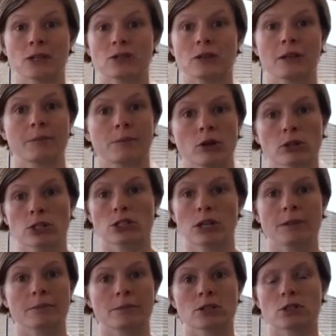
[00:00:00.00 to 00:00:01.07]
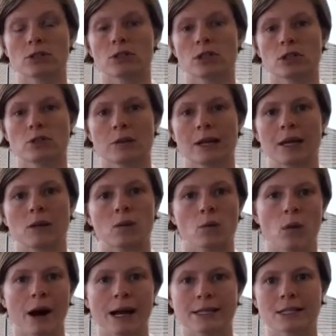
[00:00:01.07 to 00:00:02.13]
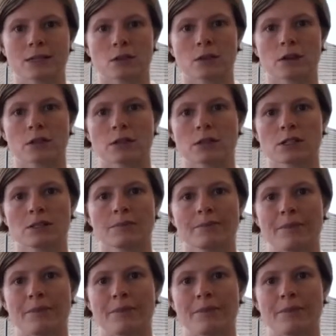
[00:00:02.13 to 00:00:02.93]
you're doing box jumps or you're doing wide squats,